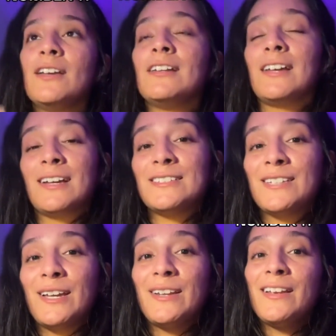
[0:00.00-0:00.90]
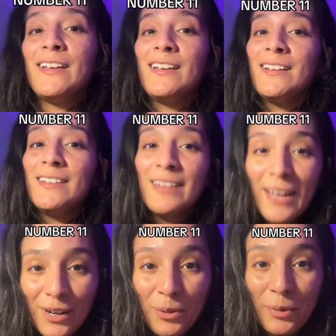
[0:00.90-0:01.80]
like I said,
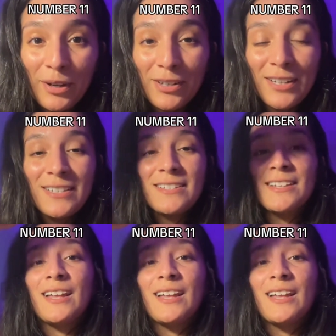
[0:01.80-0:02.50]
that awareness and